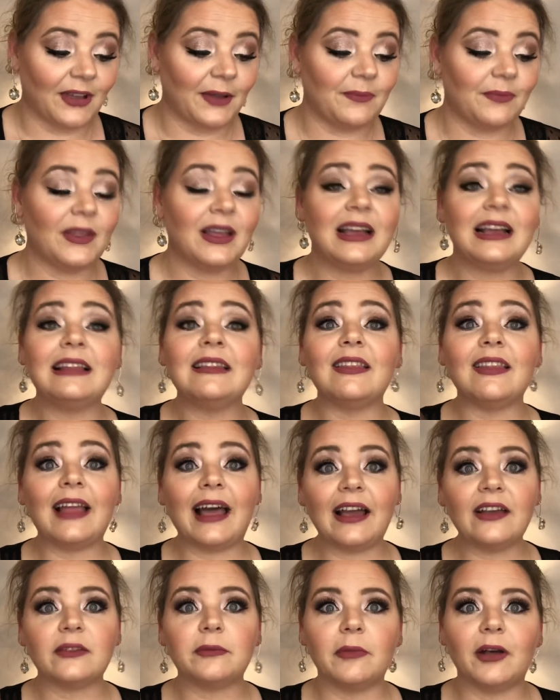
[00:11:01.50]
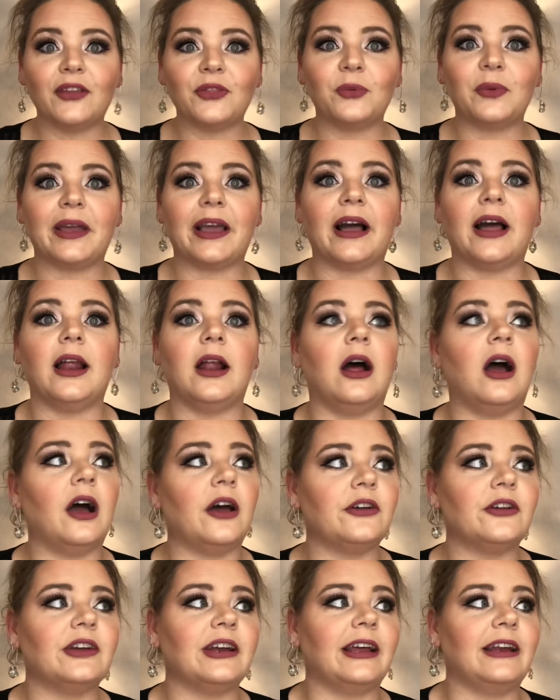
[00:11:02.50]
it. Last month we got a
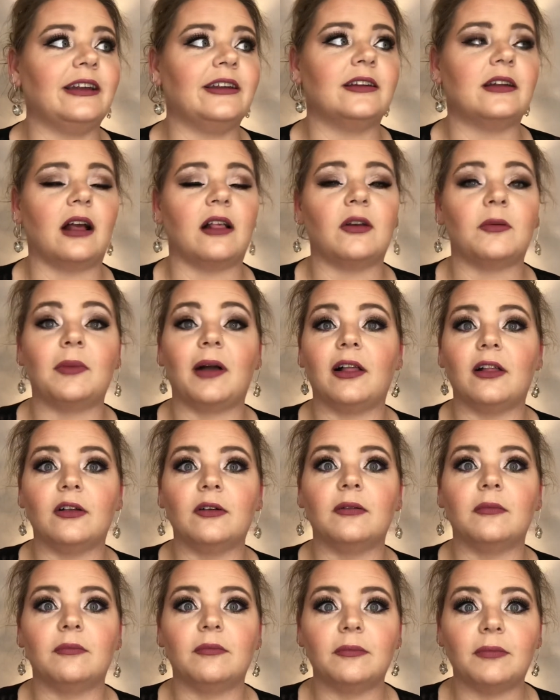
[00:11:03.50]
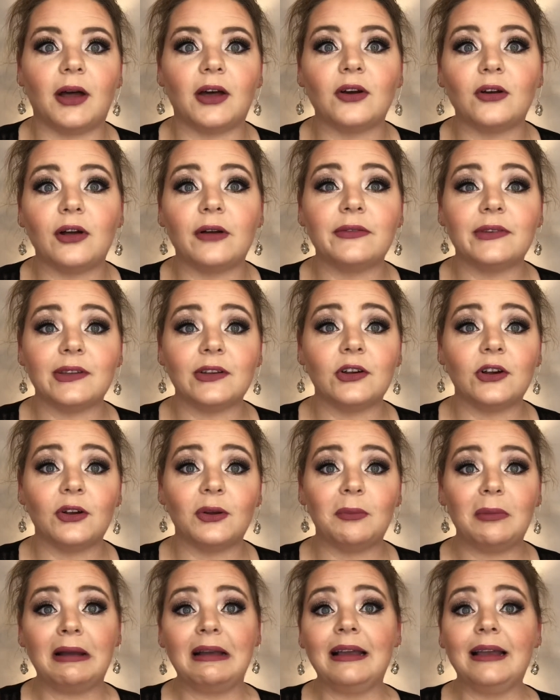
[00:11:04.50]
$180 bottle of
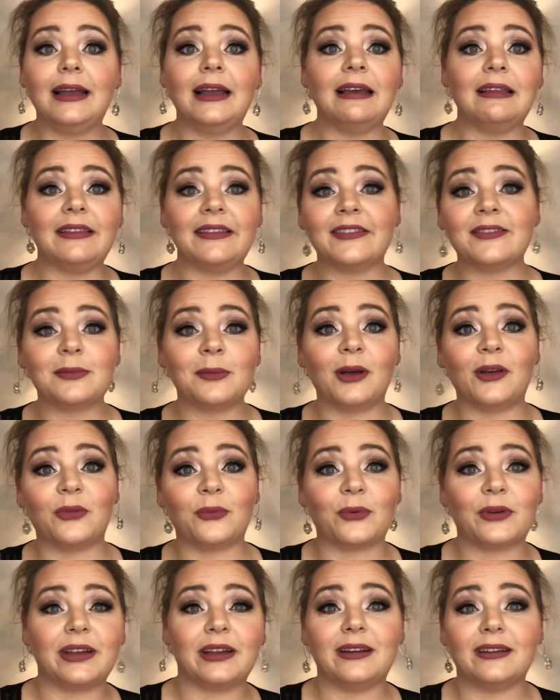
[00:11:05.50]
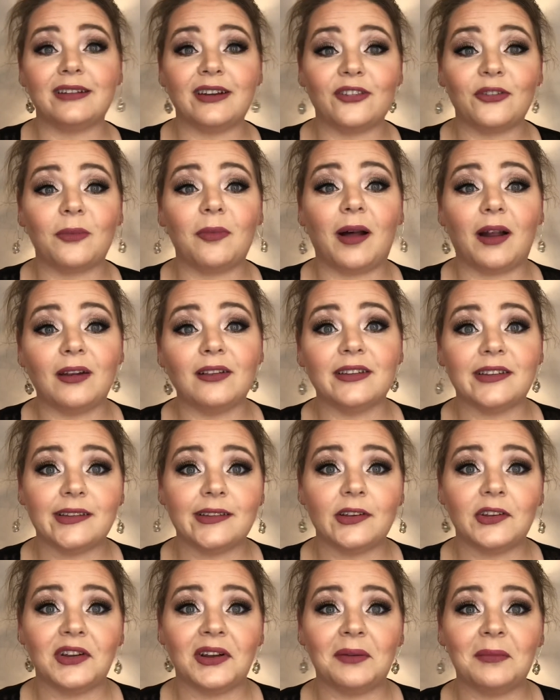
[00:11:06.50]
serum, and this month we're getting another bottle of
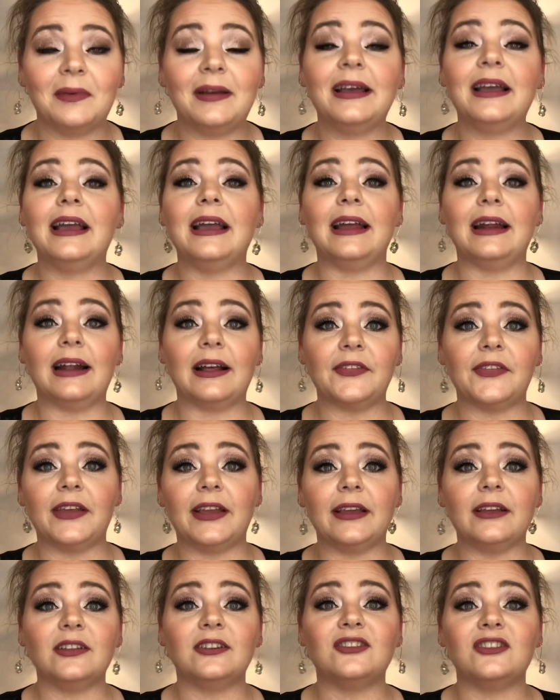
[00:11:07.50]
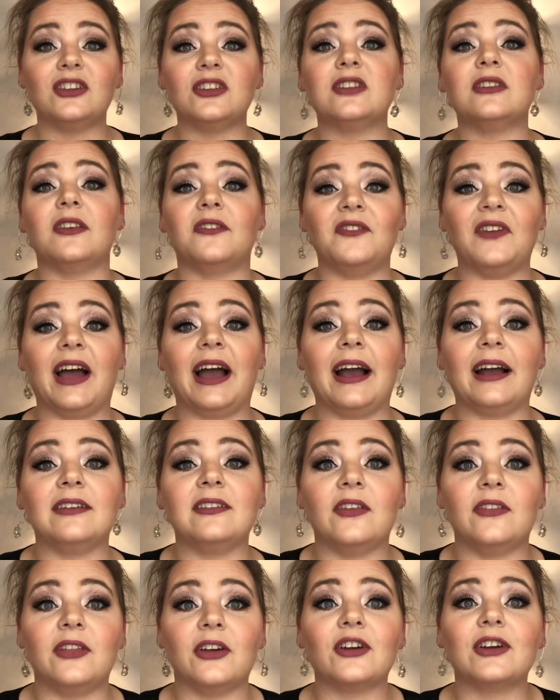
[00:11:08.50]
serum. And I think just the fact
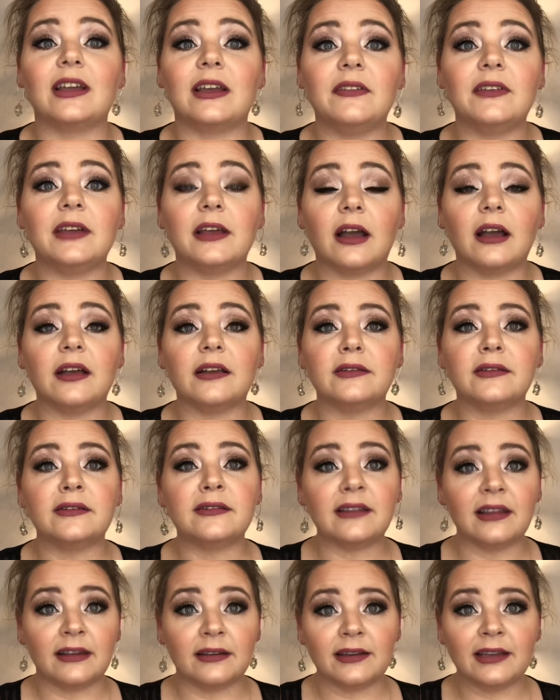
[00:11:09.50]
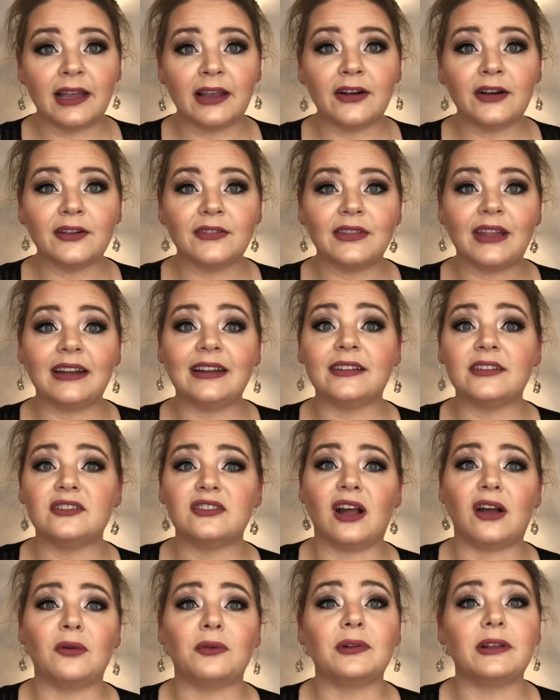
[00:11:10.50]
that they're giving us skincare that is
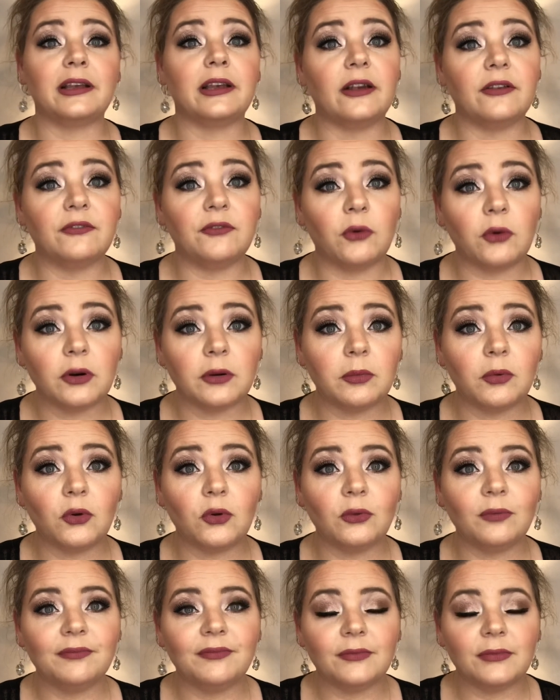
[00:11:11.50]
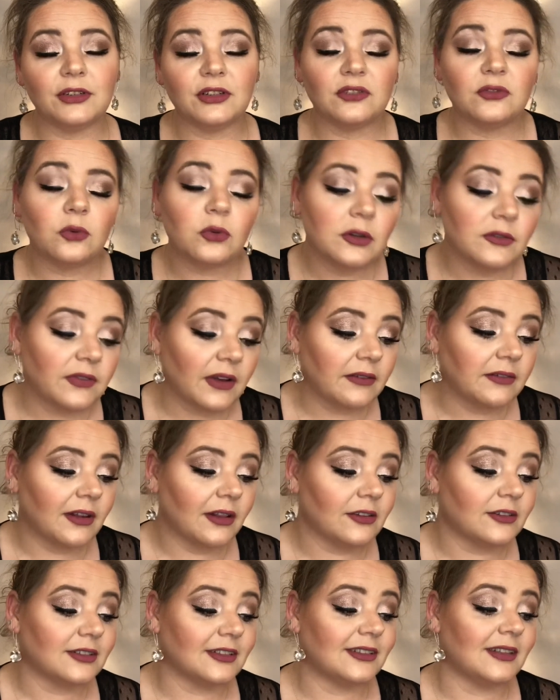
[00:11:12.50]
not really affordable, which
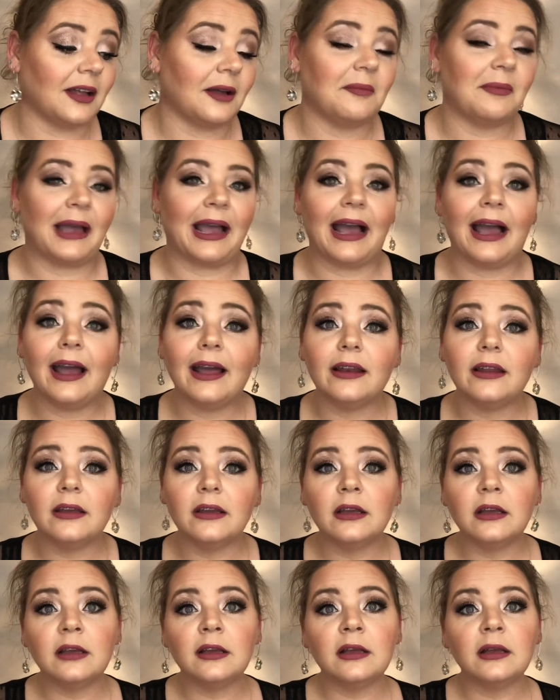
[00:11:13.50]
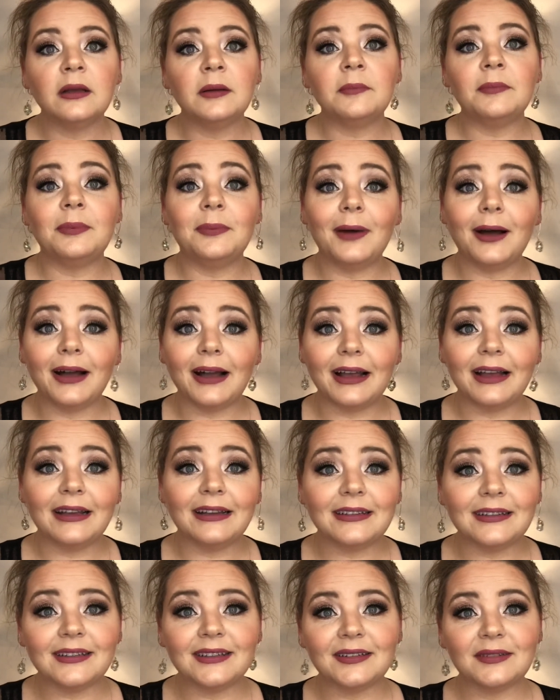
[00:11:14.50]
$45 is not bad,
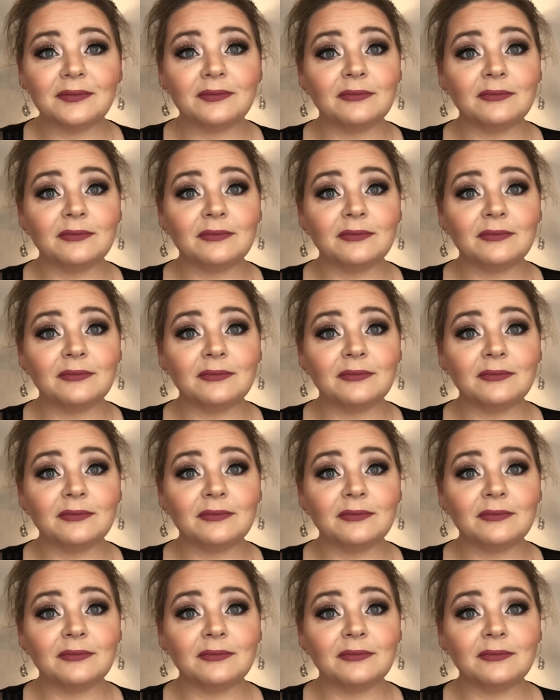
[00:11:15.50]
but